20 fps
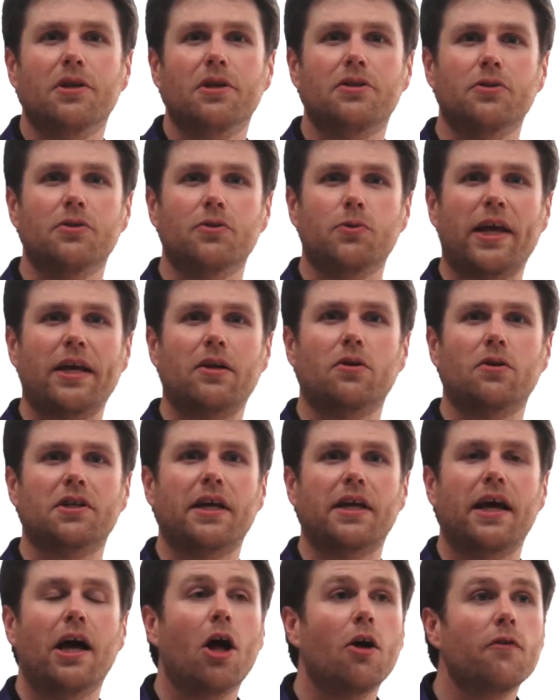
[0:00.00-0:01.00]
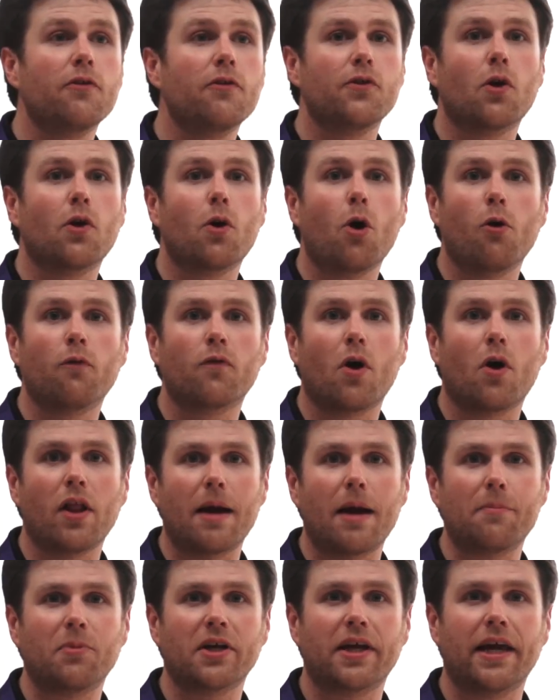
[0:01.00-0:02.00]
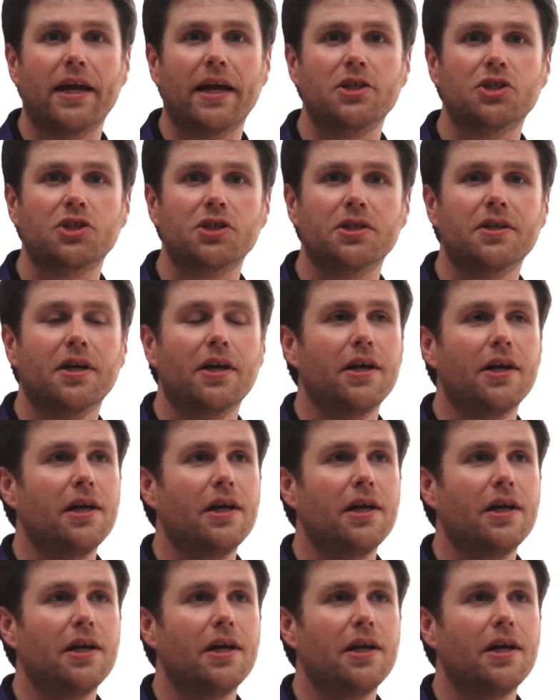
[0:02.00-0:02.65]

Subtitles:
to take a look at the health of your overall application,